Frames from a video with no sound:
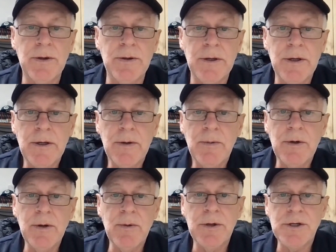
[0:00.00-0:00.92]
And
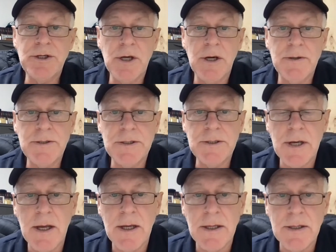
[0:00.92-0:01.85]
what I want to show
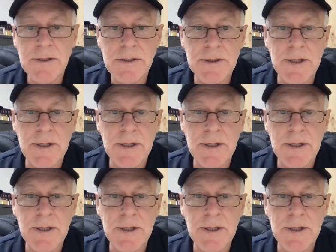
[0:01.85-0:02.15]
today is